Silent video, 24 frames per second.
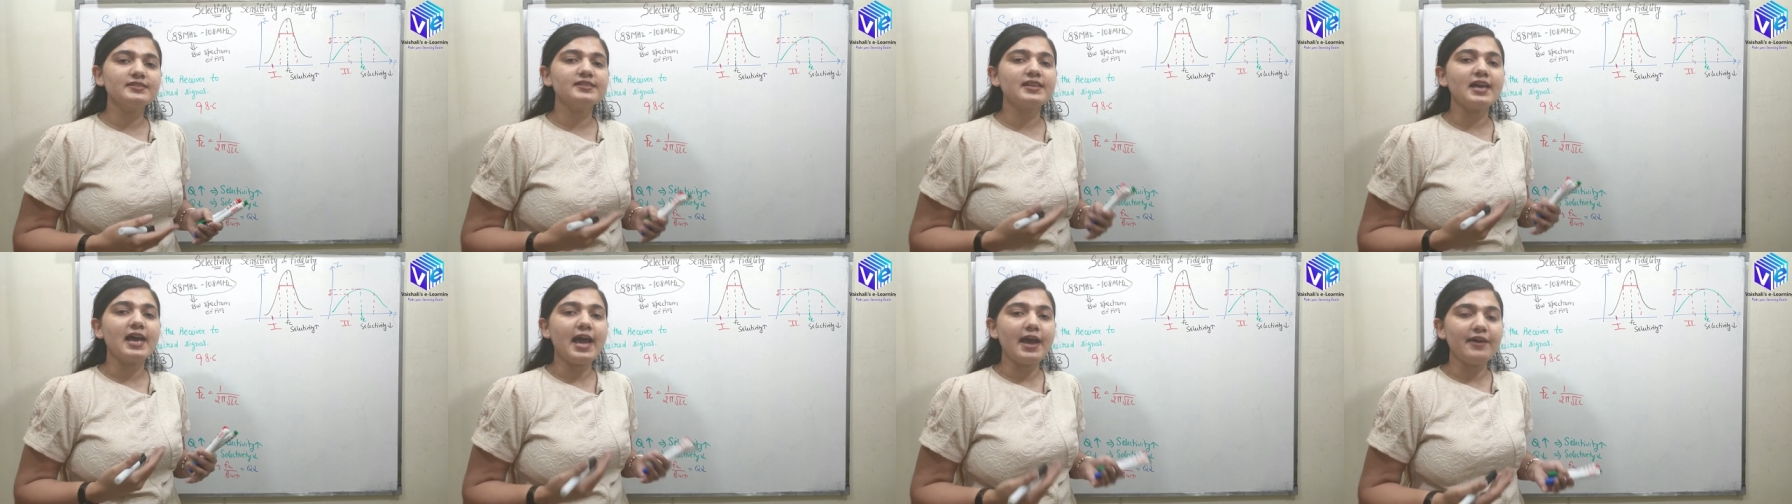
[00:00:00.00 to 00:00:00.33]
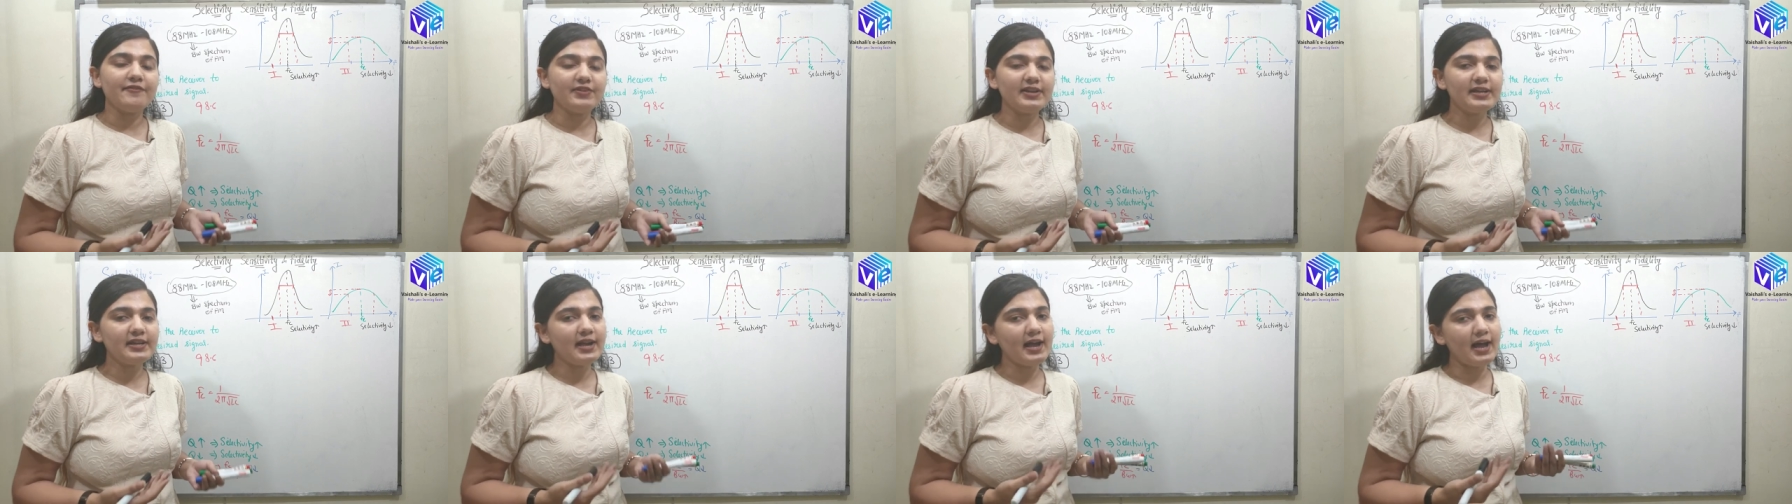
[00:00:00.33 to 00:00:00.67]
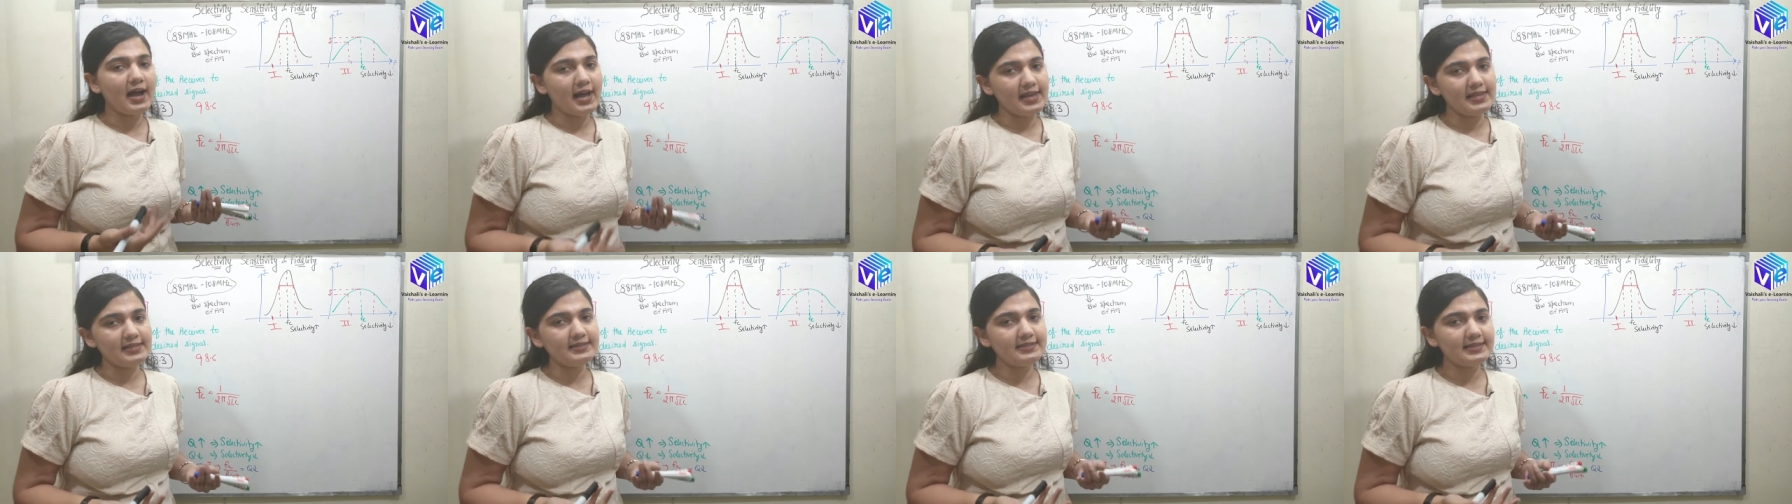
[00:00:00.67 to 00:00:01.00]
is having
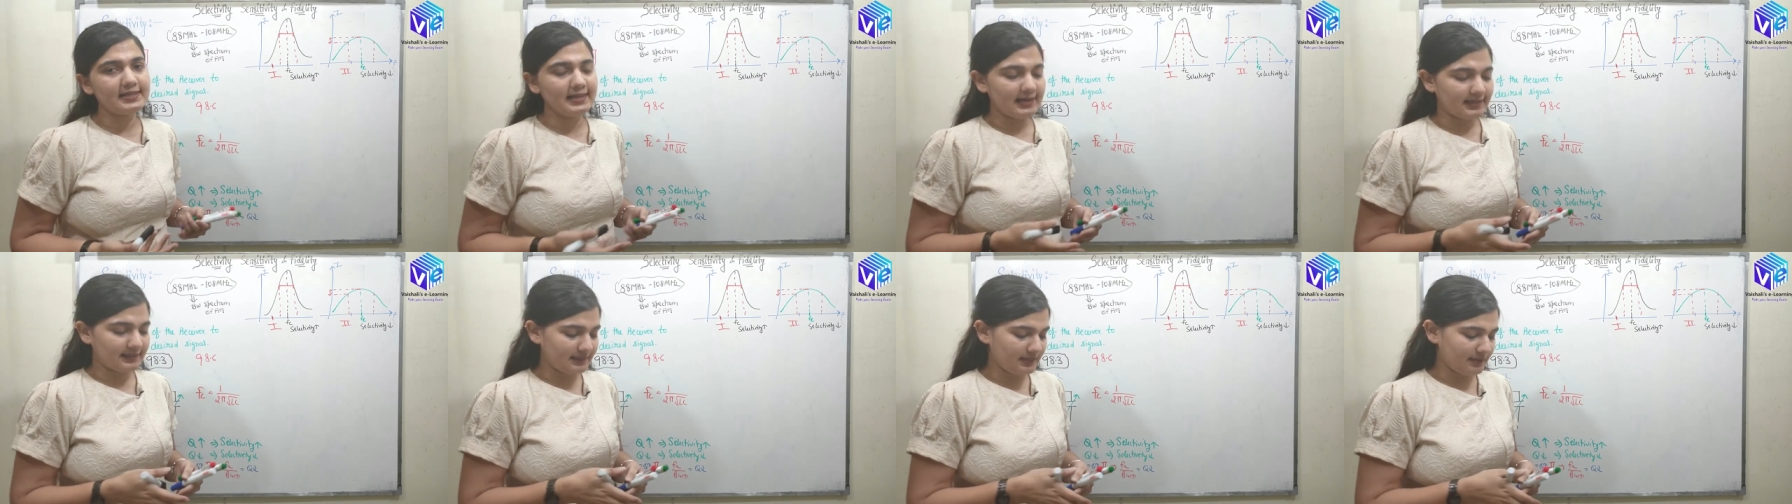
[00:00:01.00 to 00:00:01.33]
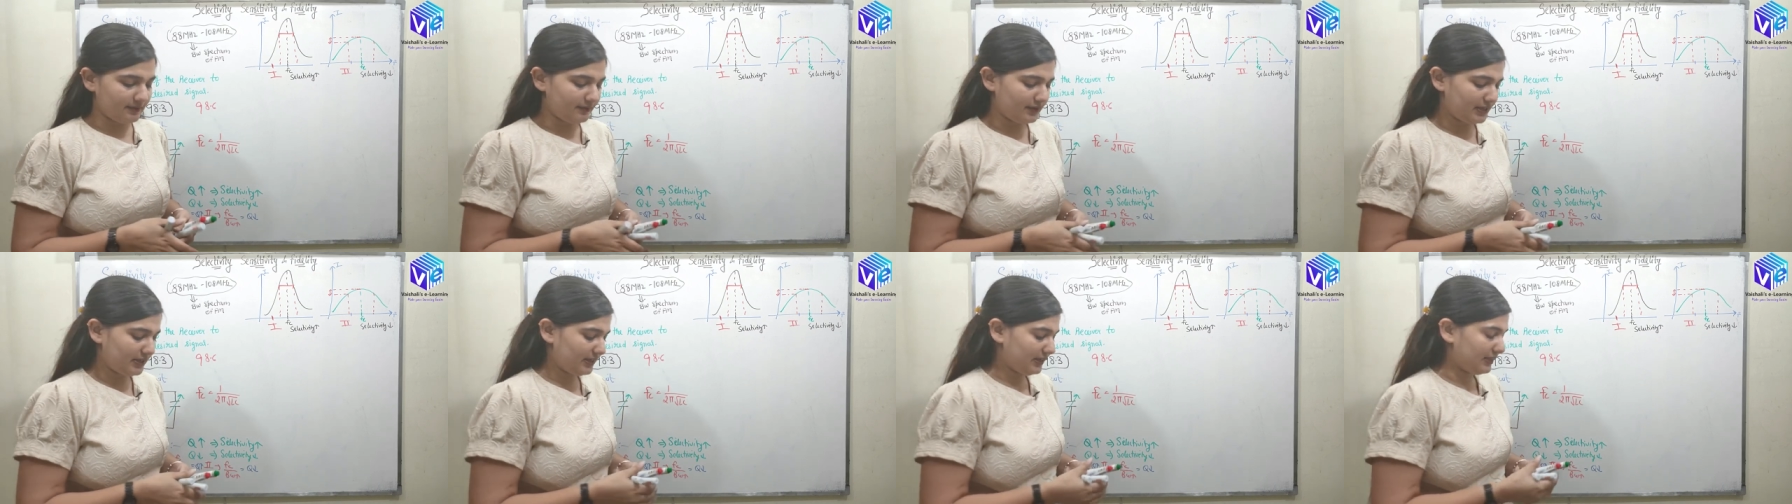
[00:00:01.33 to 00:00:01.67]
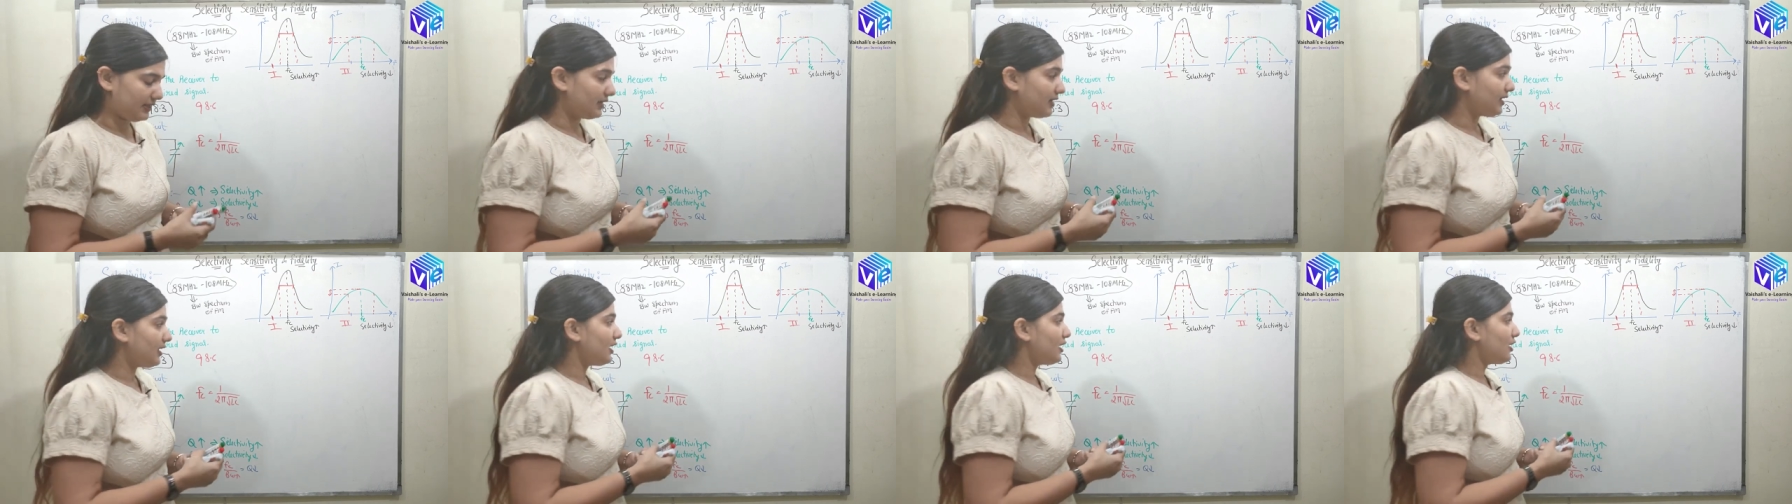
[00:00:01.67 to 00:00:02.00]
high
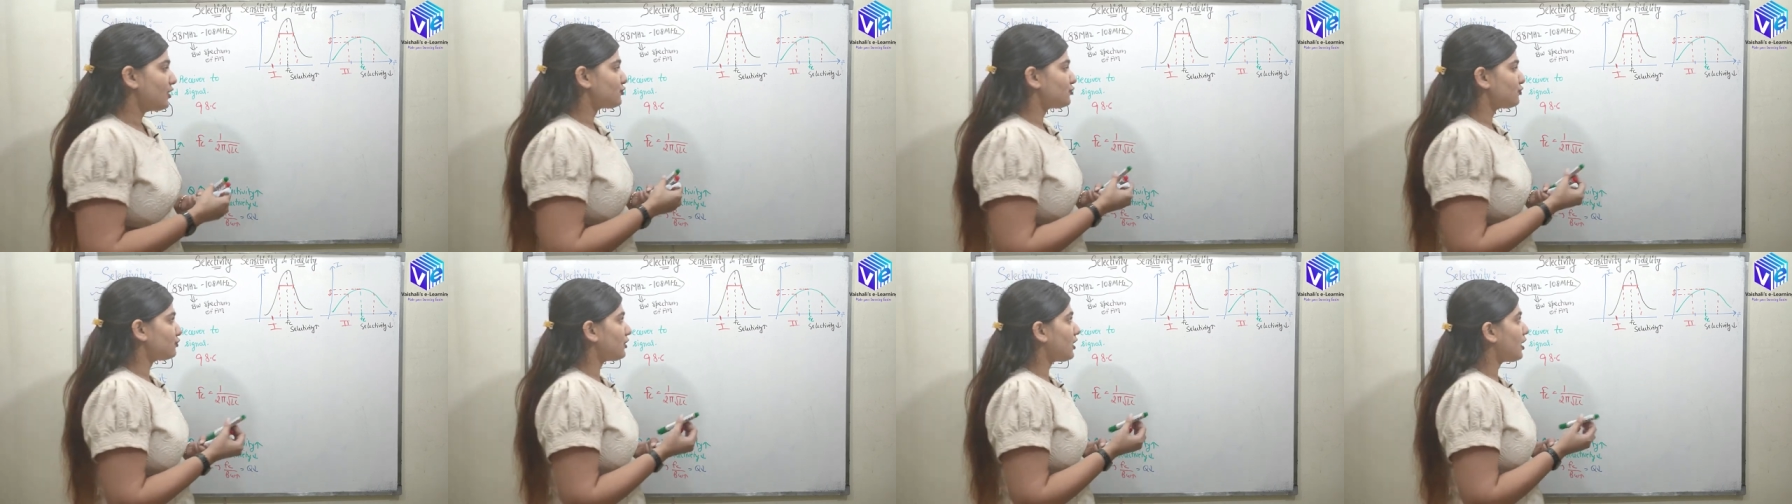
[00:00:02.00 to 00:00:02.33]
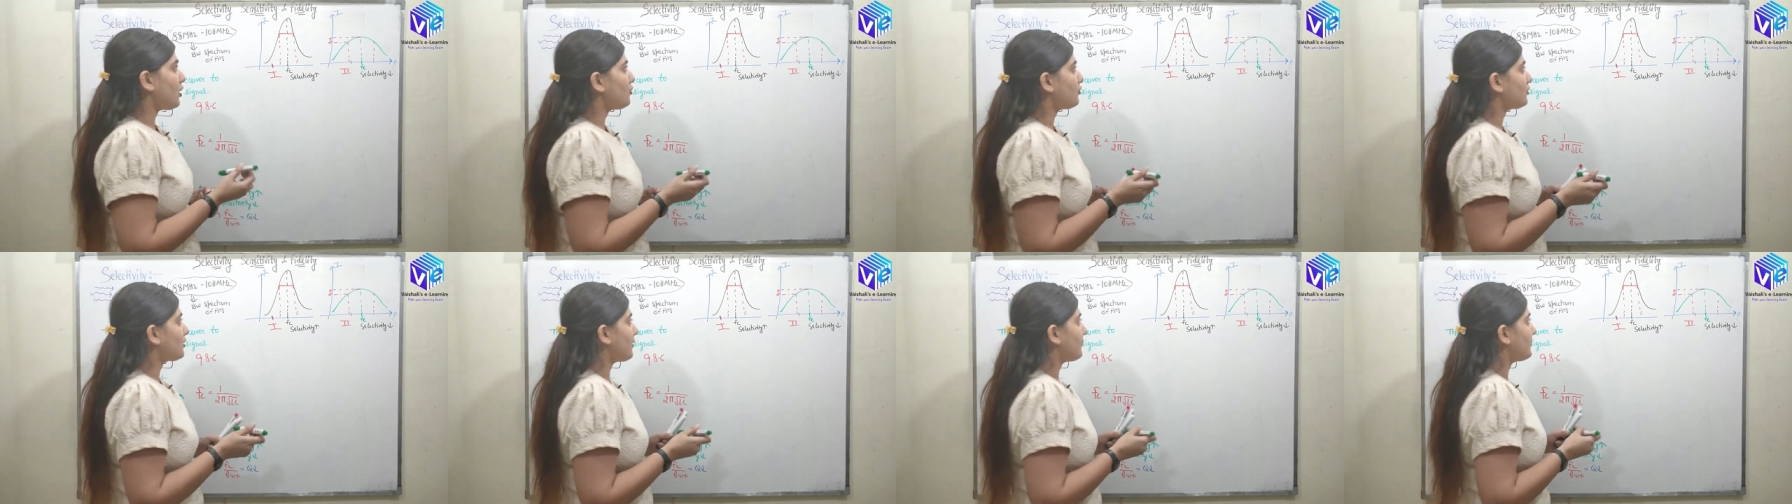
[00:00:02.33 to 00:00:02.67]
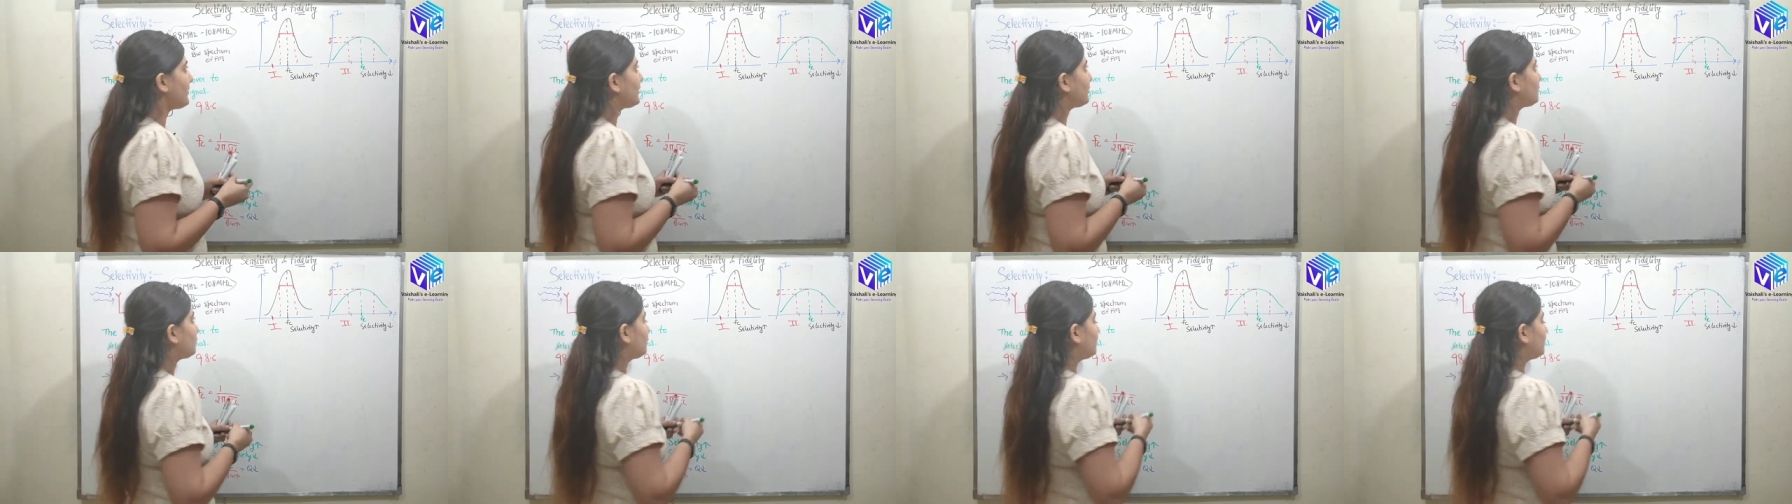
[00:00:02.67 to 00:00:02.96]
selectivity. So now coming